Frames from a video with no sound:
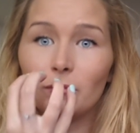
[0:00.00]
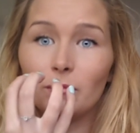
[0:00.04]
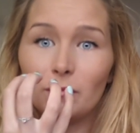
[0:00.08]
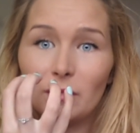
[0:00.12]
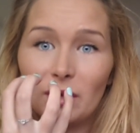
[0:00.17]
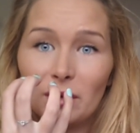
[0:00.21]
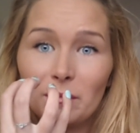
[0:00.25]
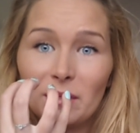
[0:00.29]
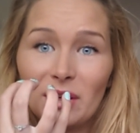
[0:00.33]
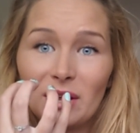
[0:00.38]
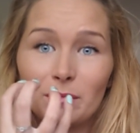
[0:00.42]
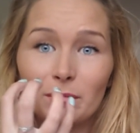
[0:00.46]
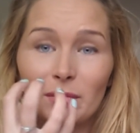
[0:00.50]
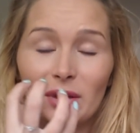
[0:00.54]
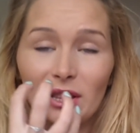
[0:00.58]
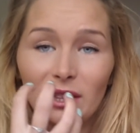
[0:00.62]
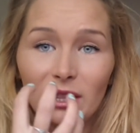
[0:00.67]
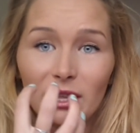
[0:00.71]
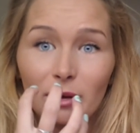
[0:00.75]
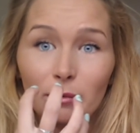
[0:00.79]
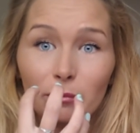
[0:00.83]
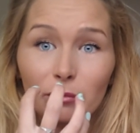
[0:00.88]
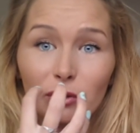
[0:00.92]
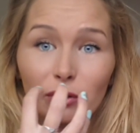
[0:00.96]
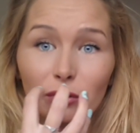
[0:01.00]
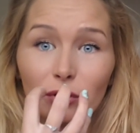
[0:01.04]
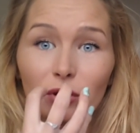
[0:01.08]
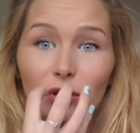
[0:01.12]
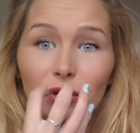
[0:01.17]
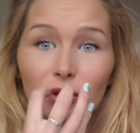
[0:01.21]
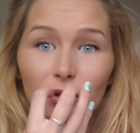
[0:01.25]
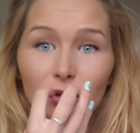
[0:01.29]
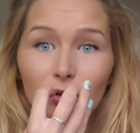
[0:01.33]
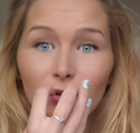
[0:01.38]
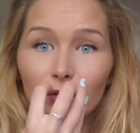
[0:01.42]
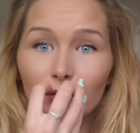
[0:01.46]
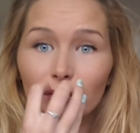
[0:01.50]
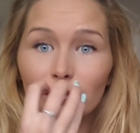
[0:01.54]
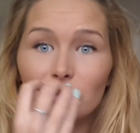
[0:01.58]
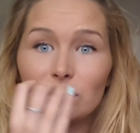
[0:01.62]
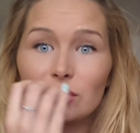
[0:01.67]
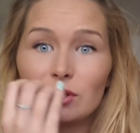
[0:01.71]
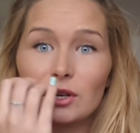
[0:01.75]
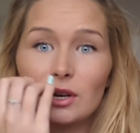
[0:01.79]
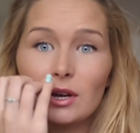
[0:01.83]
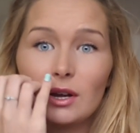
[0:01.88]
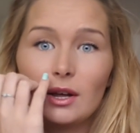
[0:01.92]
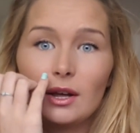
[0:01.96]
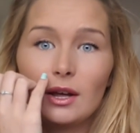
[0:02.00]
it made my lip look huge.